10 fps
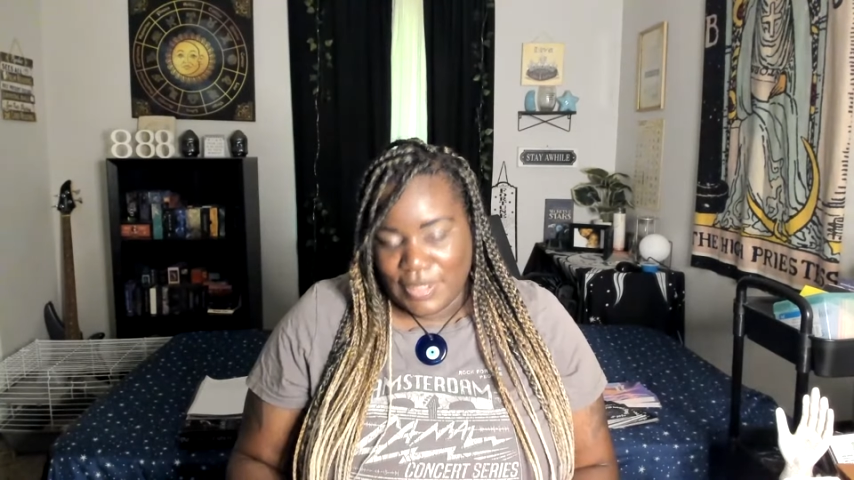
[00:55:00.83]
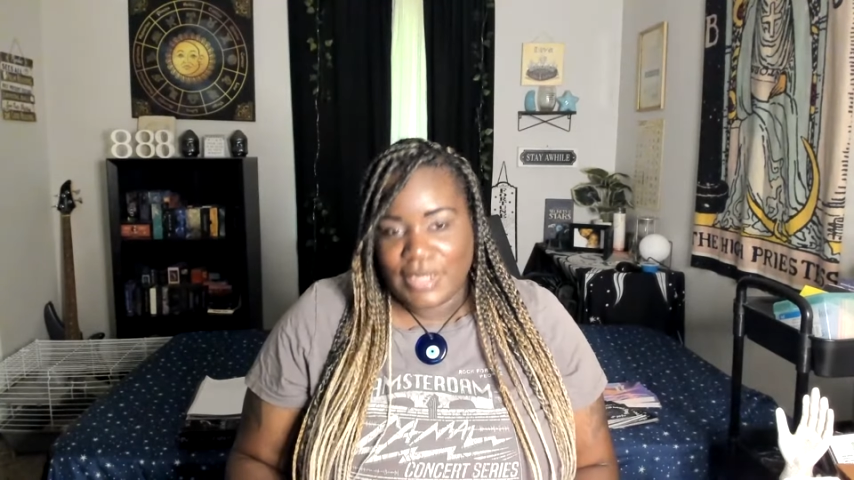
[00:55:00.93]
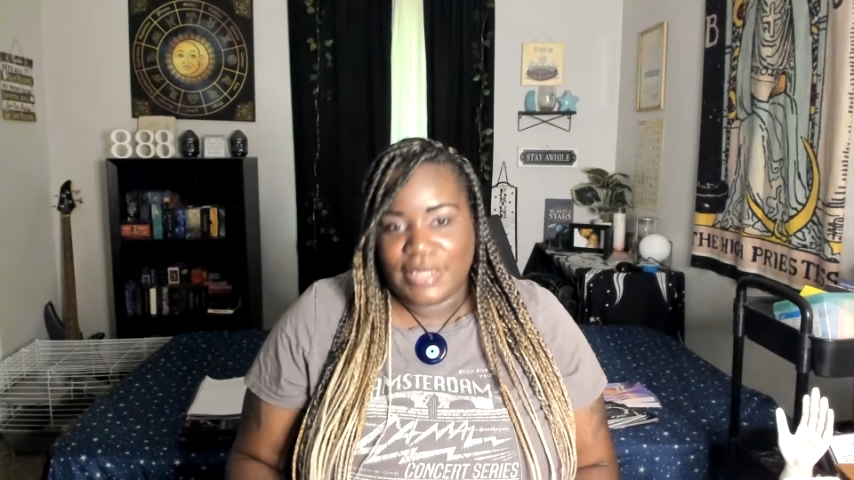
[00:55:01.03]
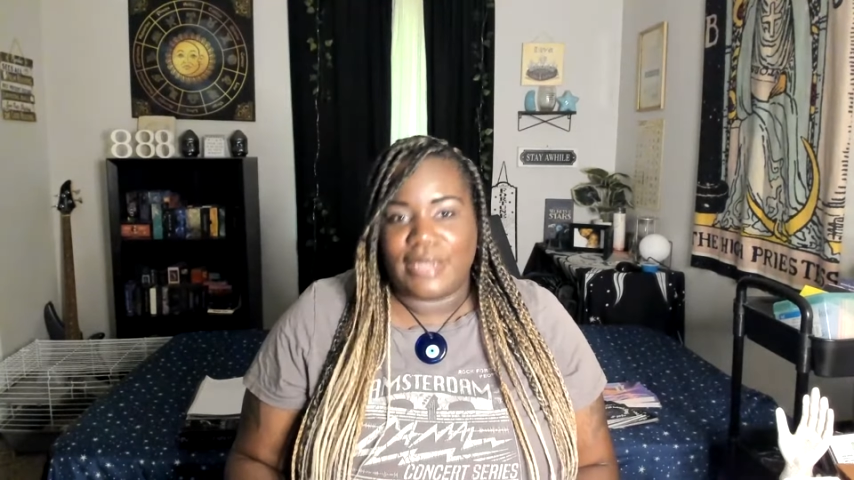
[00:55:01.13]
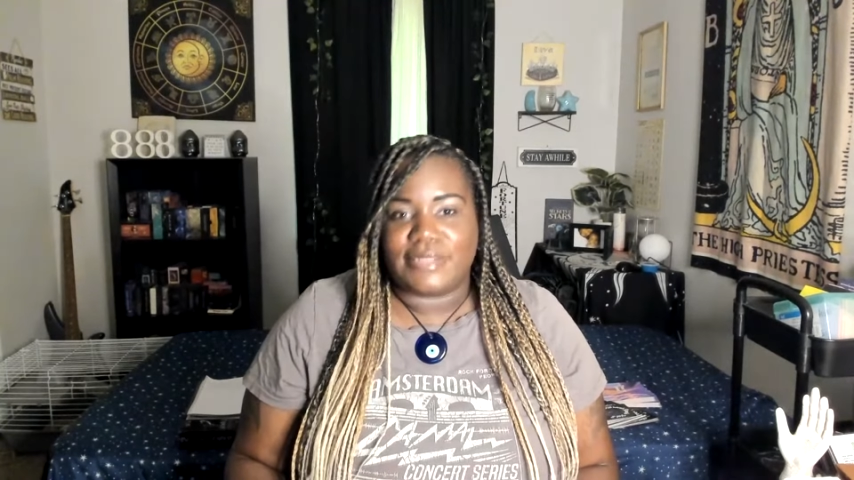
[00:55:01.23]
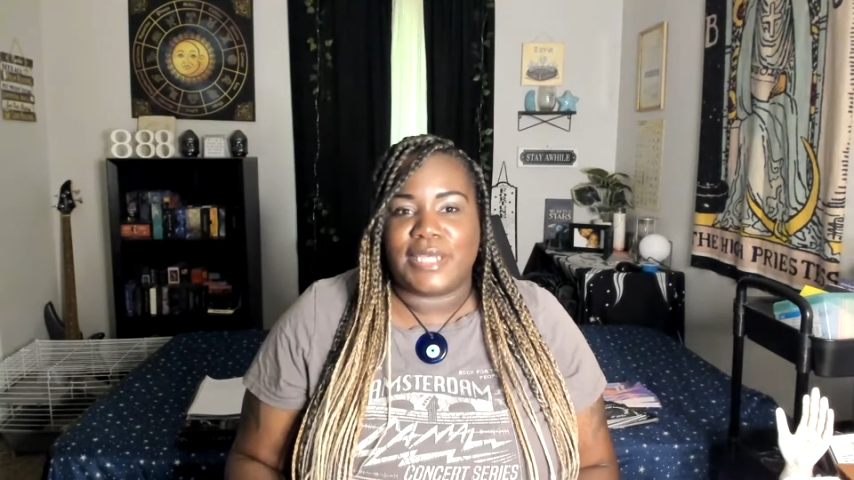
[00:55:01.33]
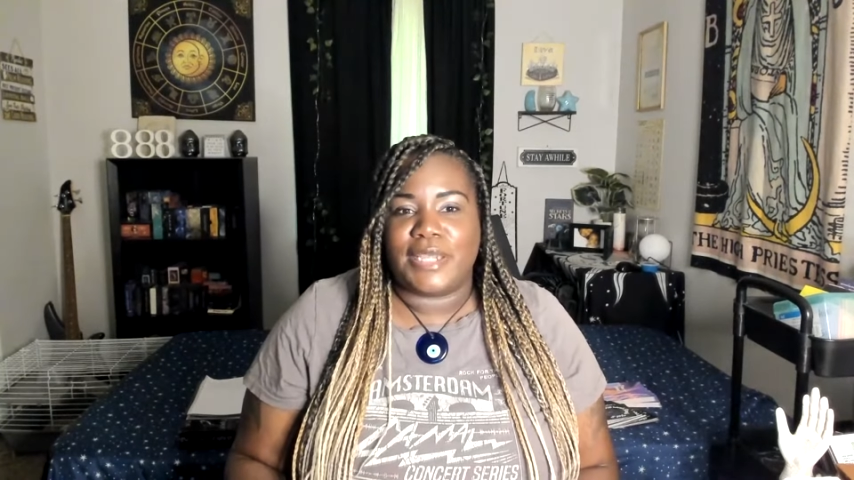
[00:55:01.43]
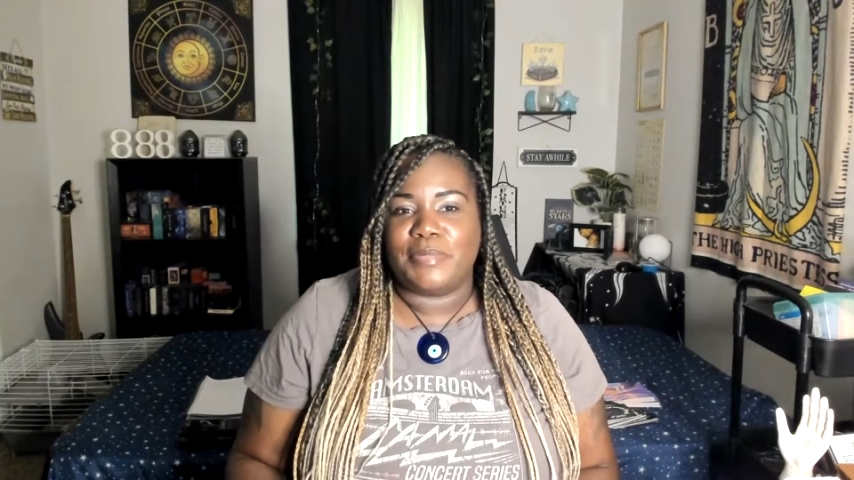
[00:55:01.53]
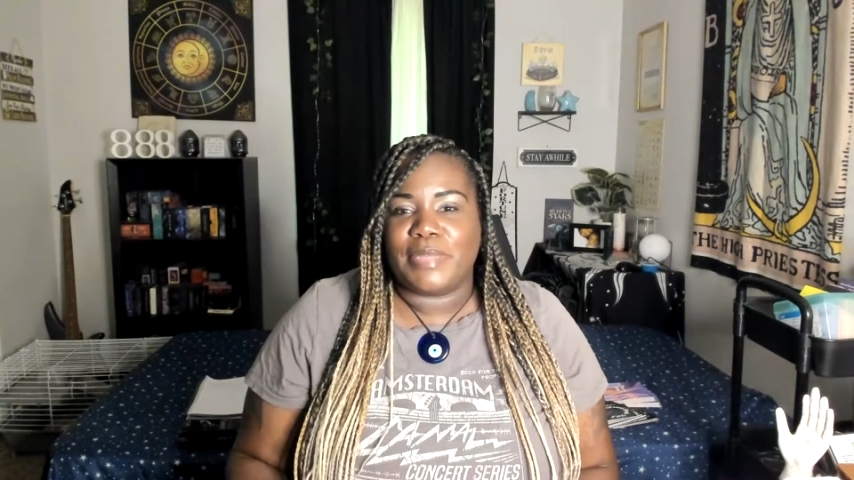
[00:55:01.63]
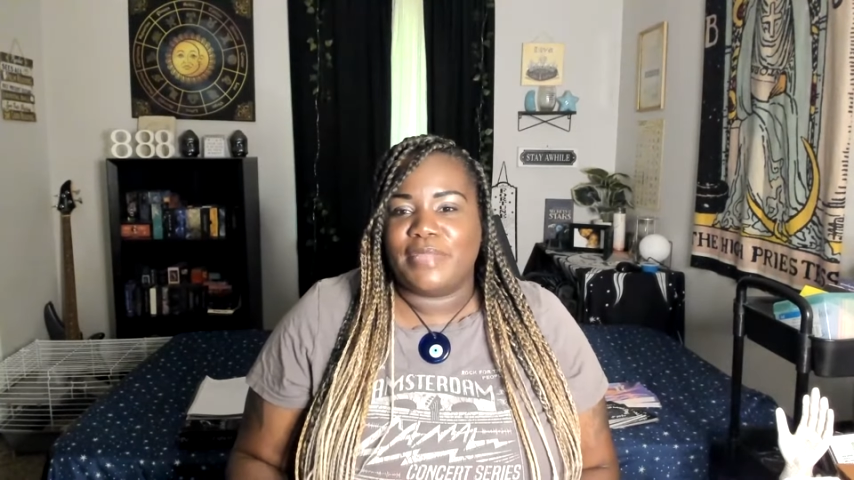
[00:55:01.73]
Y'all
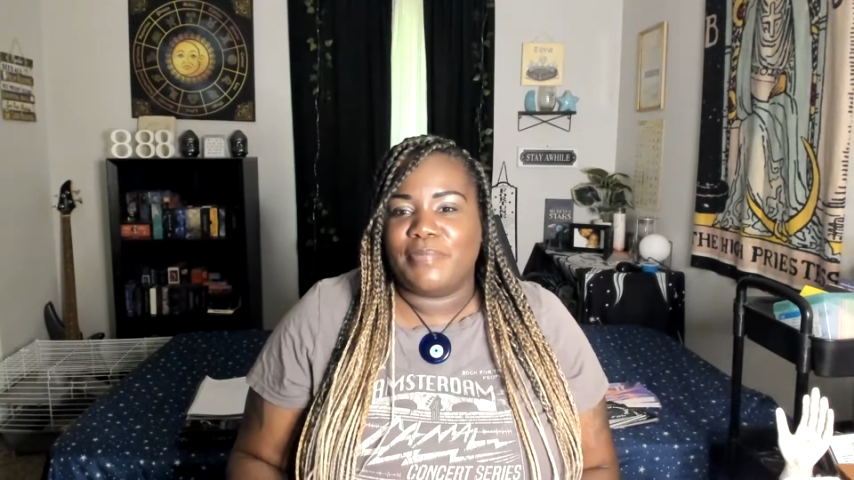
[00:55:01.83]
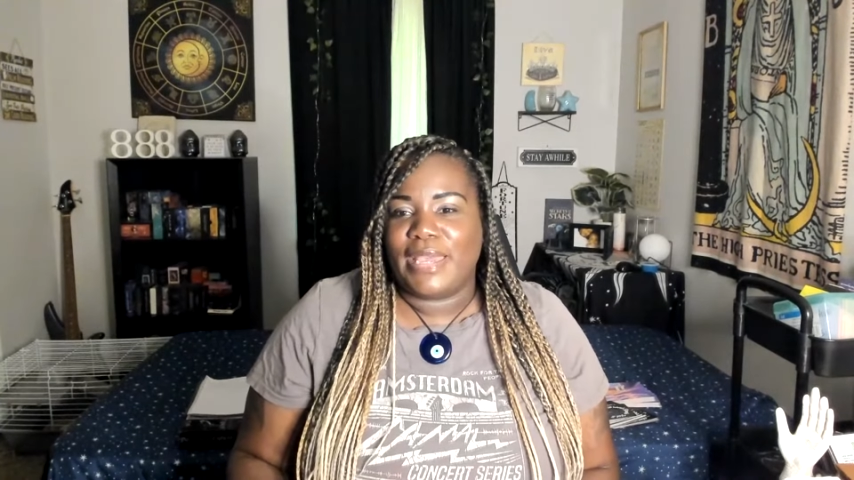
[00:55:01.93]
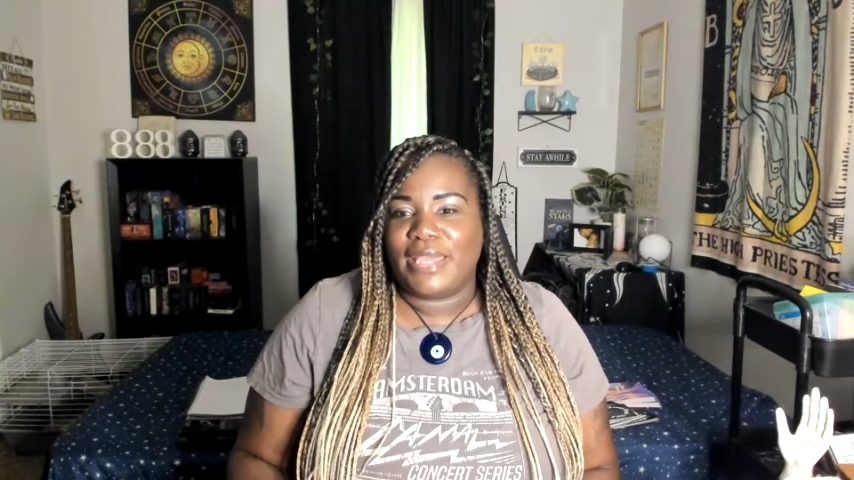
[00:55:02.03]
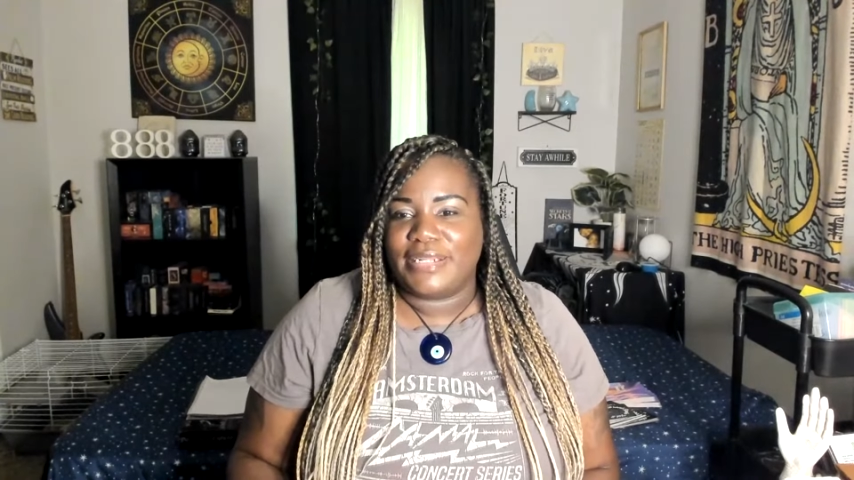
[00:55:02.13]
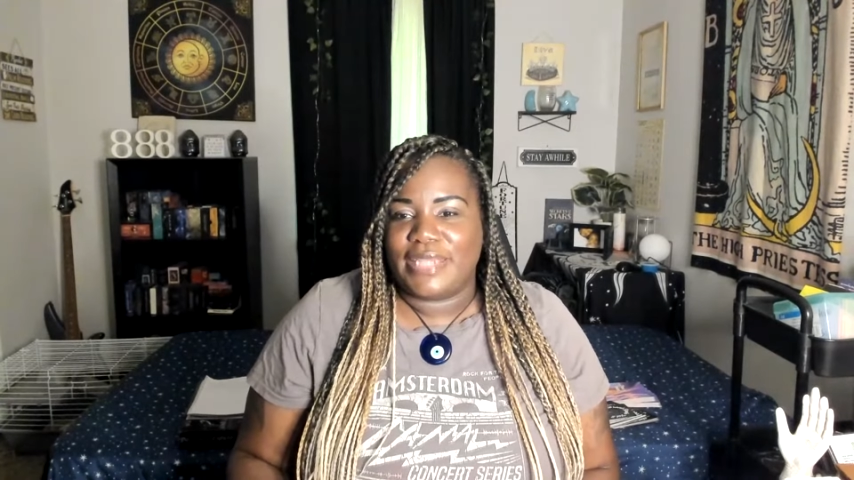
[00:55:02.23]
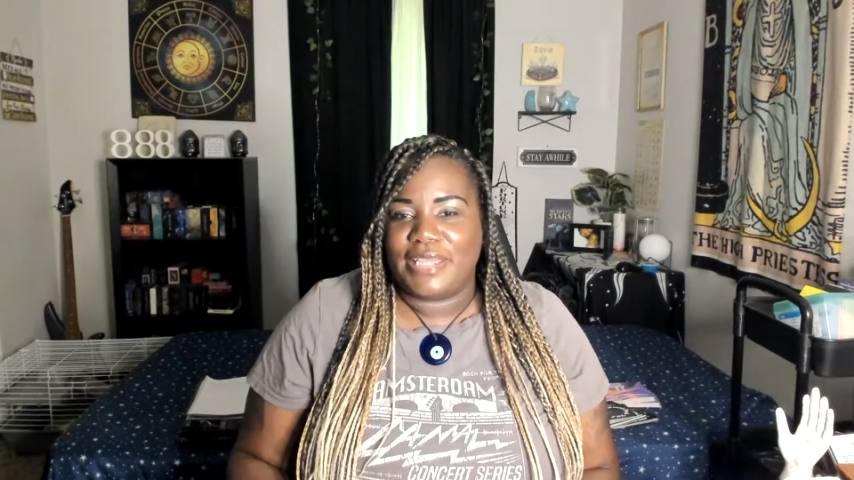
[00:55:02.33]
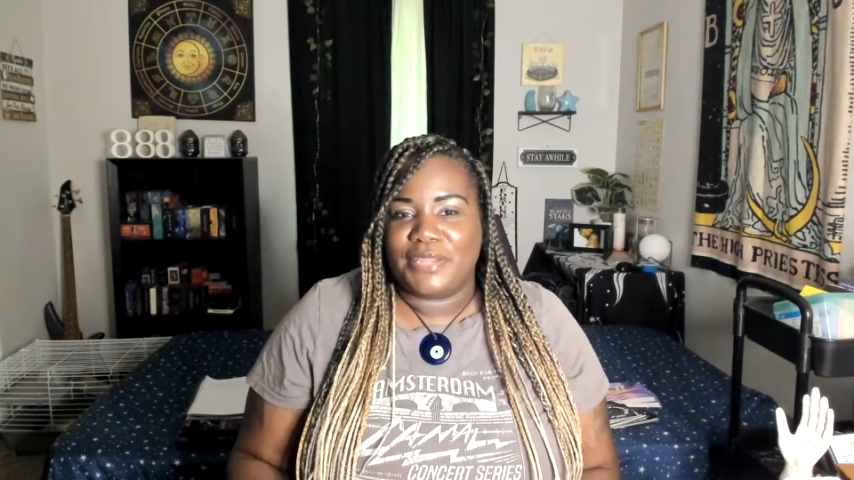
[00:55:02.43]
saw him getting mad at the